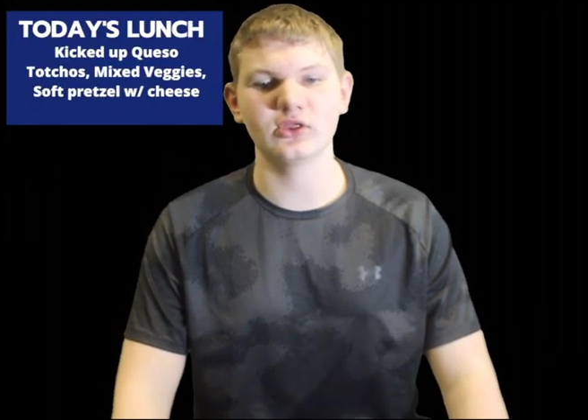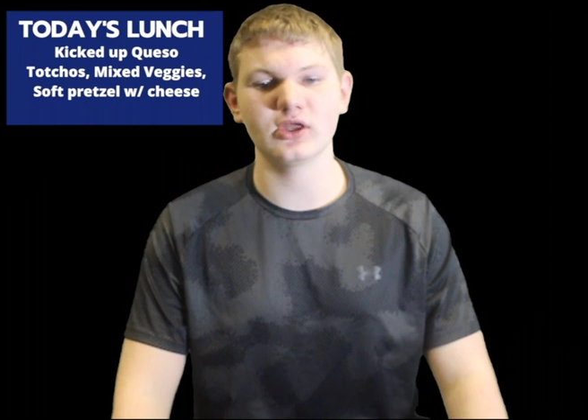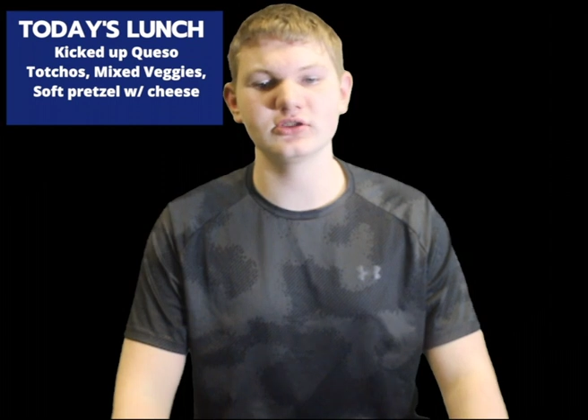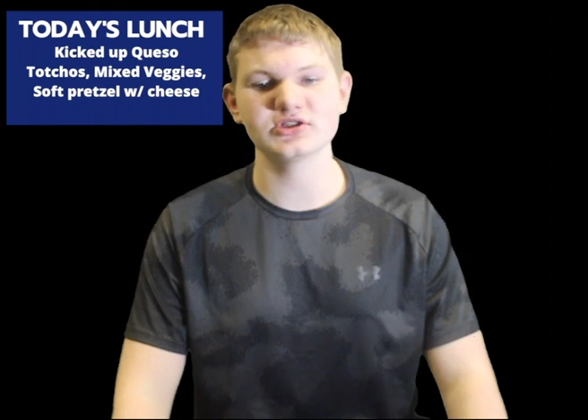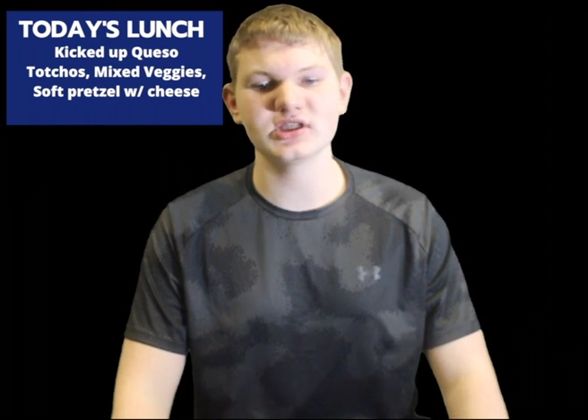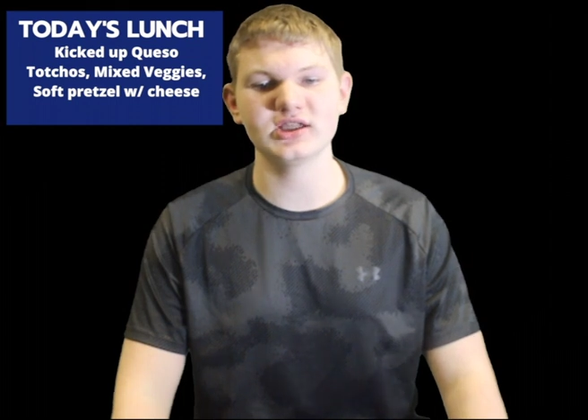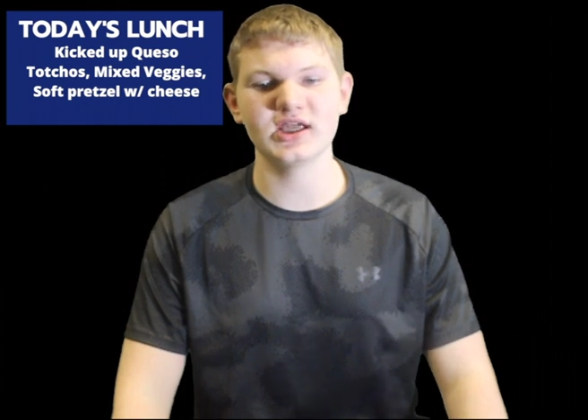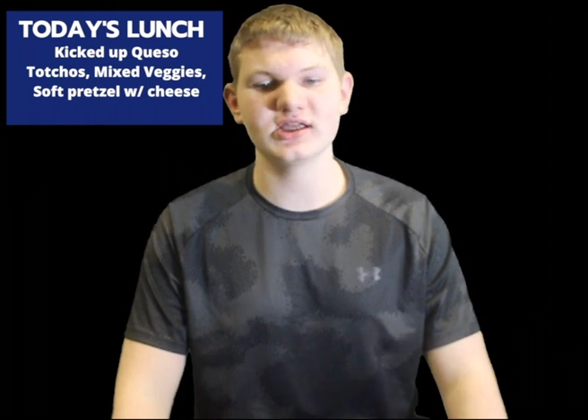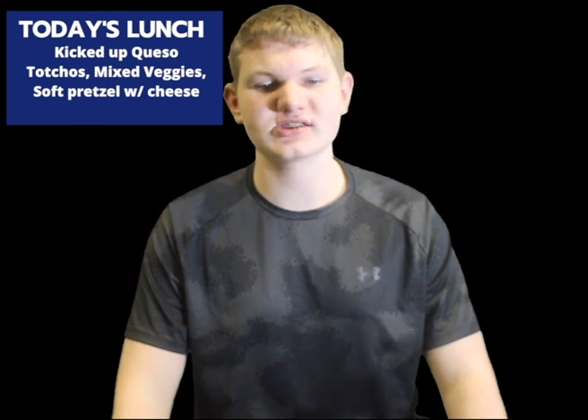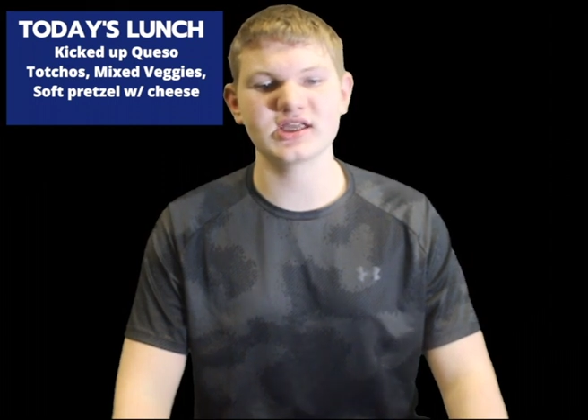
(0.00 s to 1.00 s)
Lunch
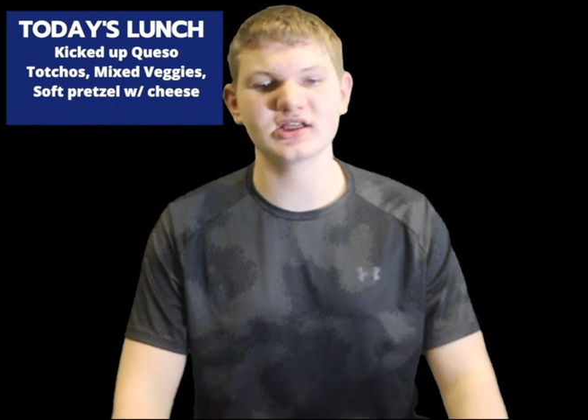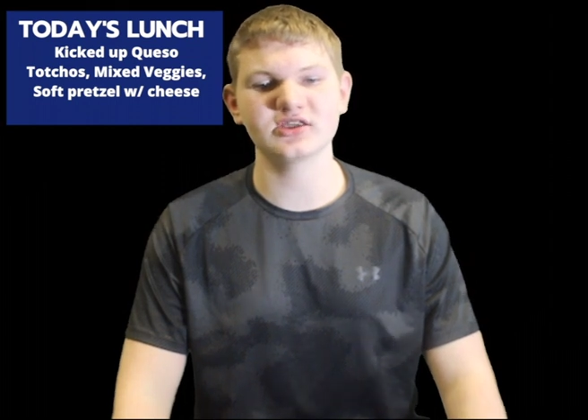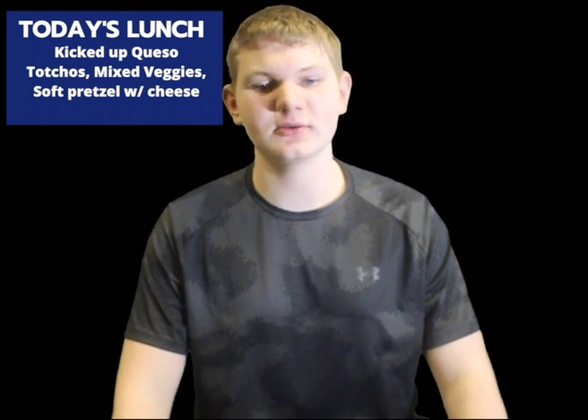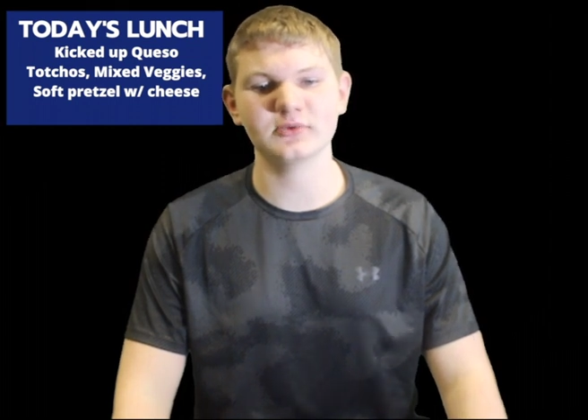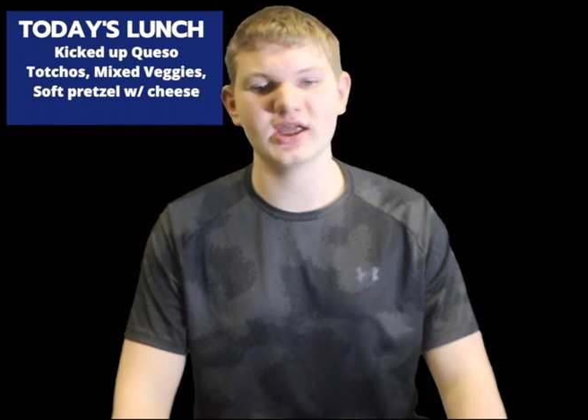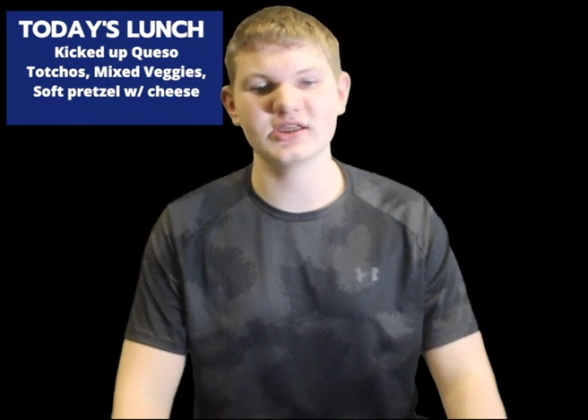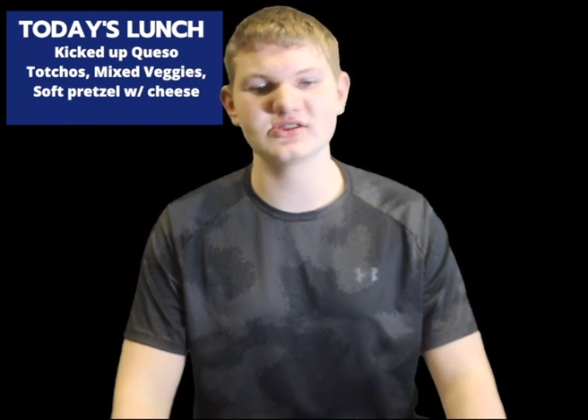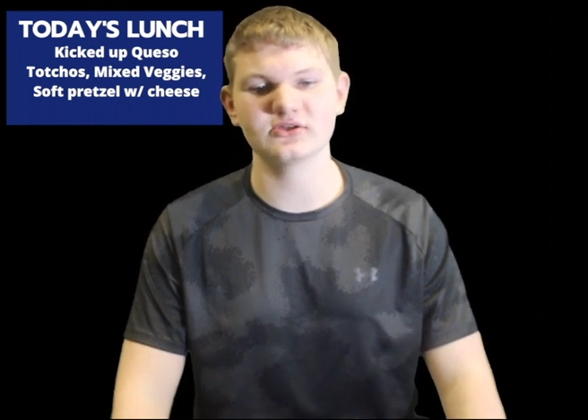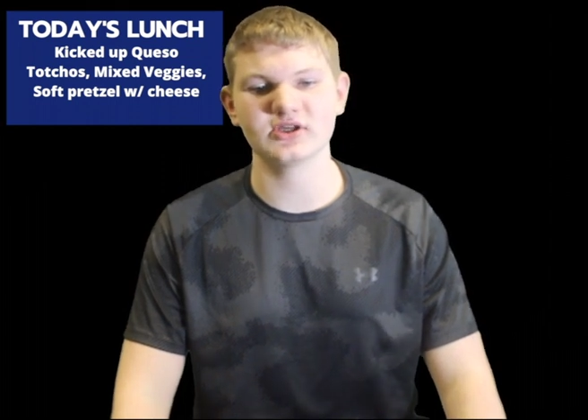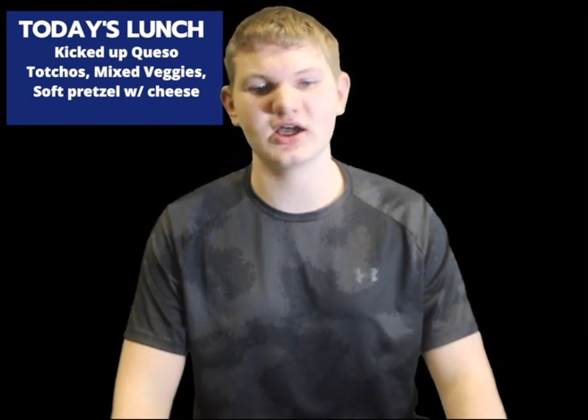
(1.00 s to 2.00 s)
today is kicked up
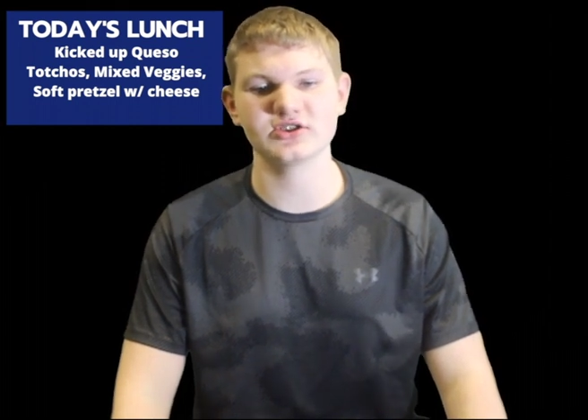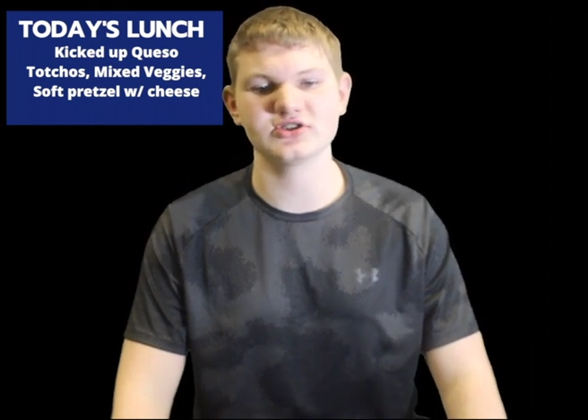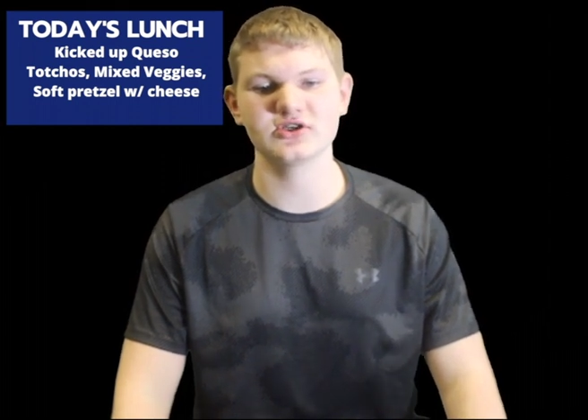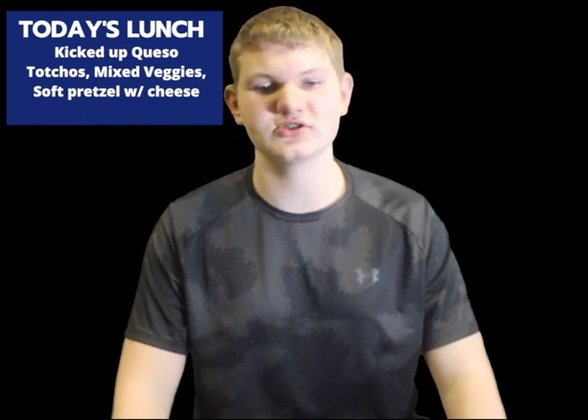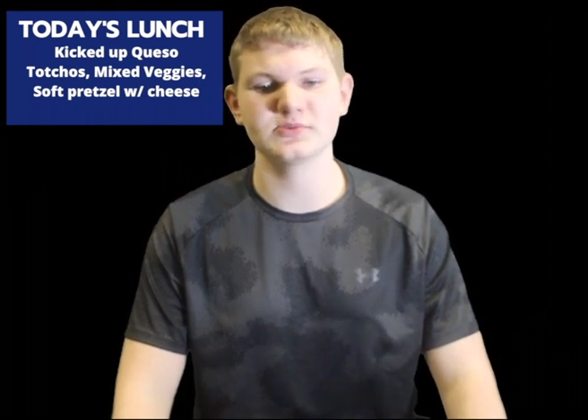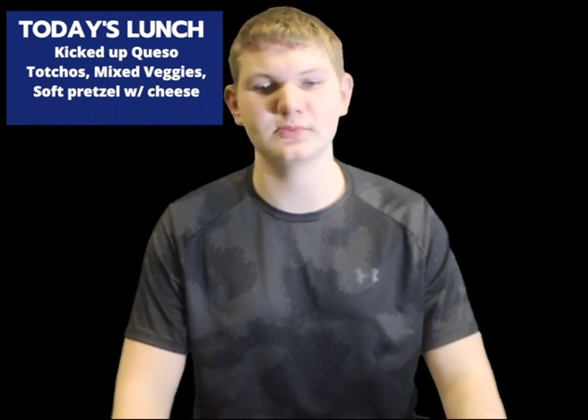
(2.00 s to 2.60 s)
queso tacos,